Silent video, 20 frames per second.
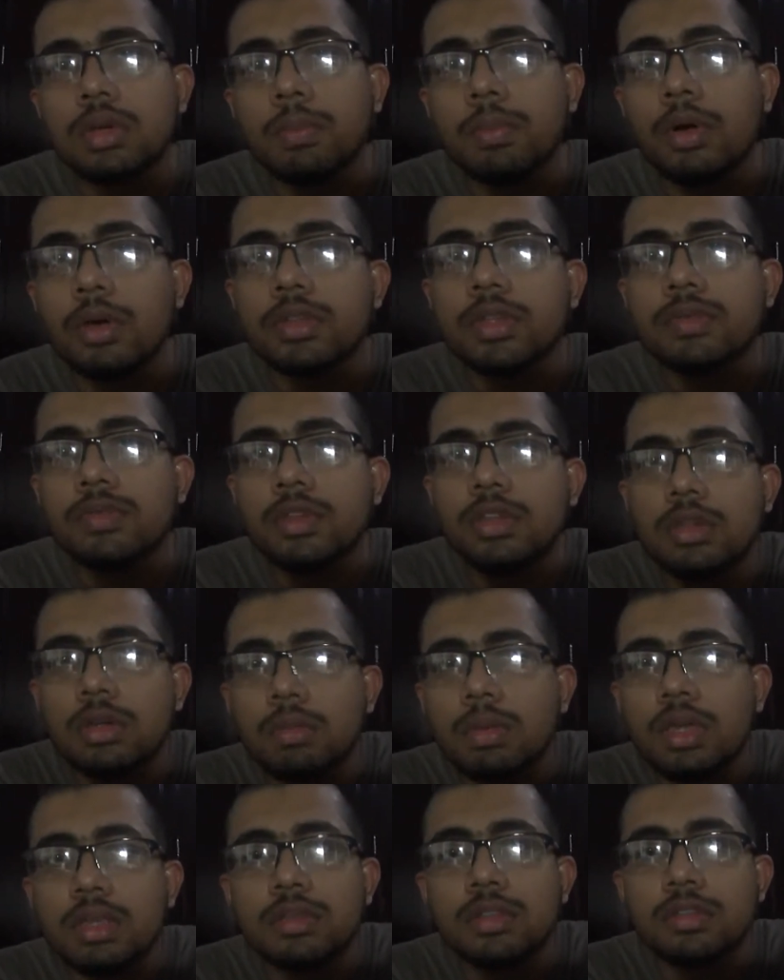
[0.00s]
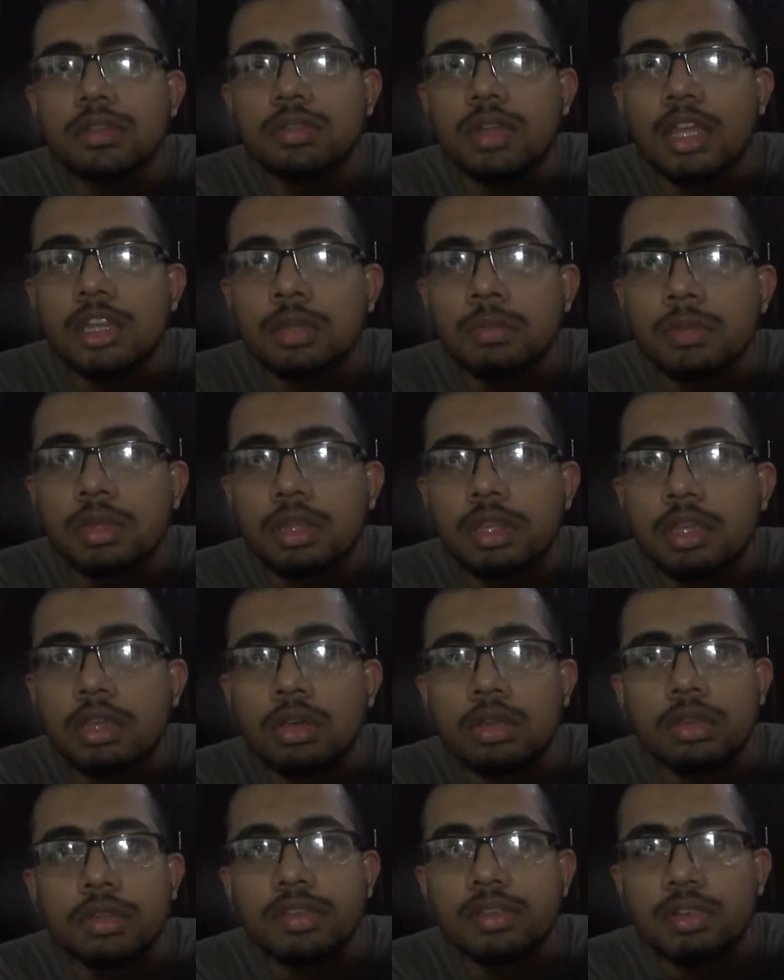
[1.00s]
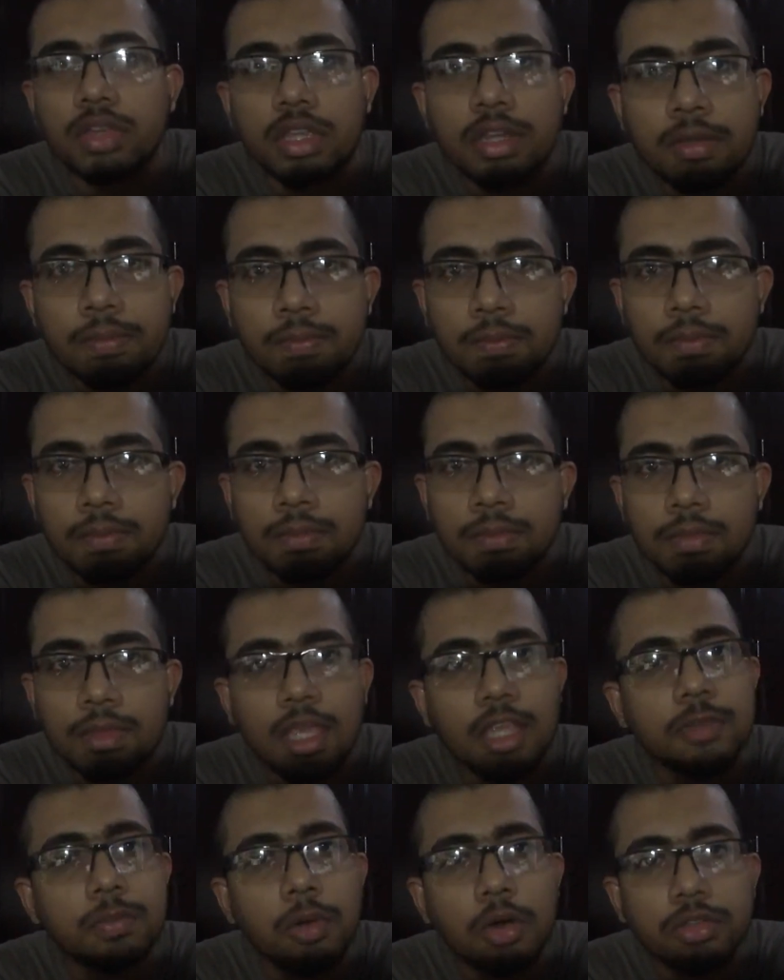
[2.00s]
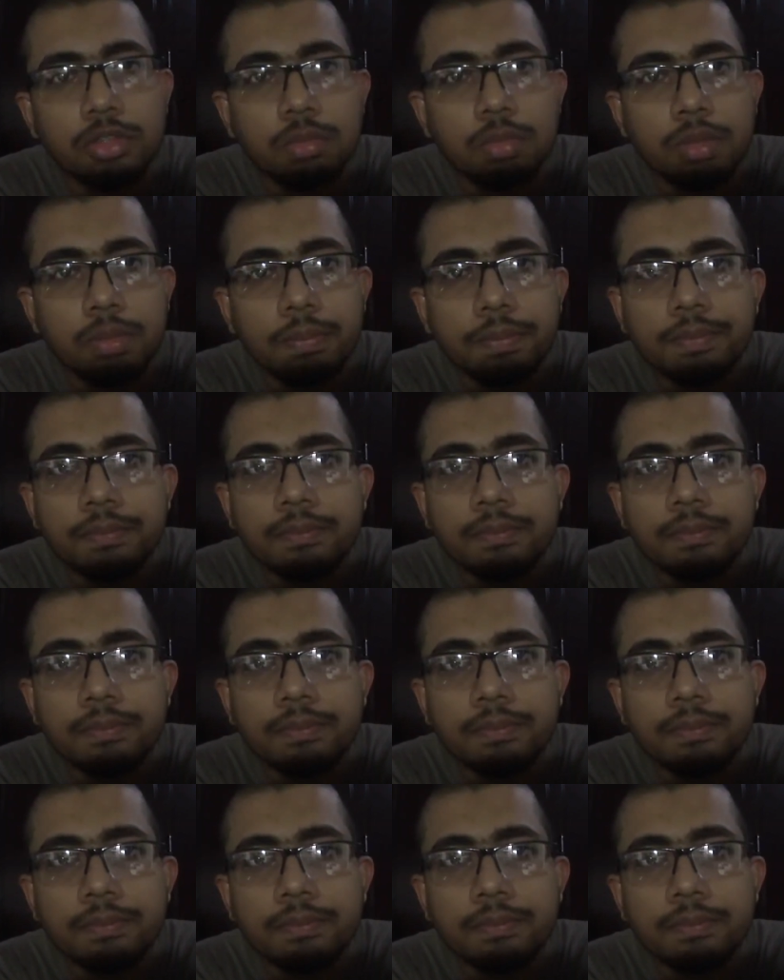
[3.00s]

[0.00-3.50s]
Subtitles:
pause the video by just randomly clicking on the screen. That's possible.